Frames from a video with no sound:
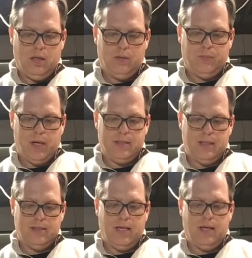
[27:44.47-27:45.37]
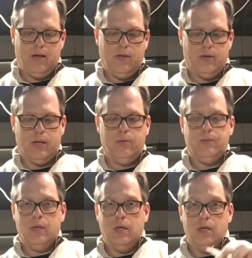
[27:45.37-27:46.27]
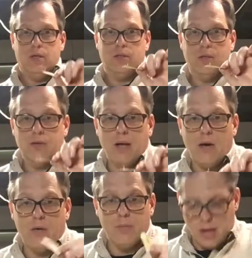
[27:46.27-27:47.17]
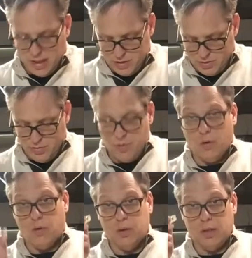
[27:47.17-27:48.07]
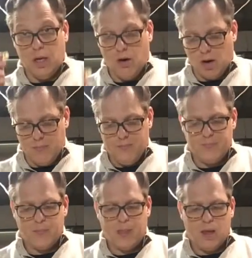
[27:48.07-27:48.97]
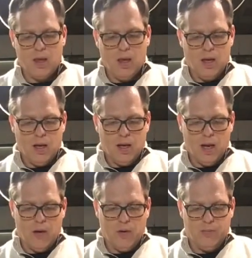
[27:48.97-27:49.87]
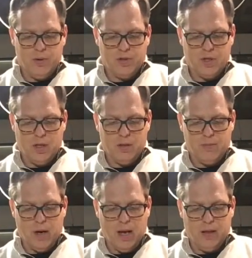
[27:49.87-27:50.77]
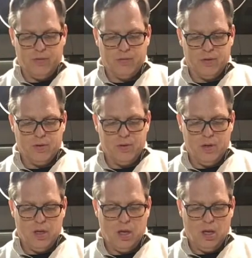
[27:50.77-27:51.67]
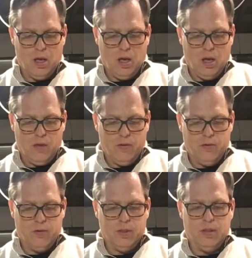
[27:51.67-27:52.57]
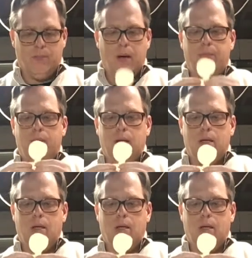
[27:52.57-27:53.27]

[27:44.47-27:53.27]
These brads are not staying together. There we go. So now the brad is through the hole on the arm. Now I'm pushing the brad through the hole in the puppet.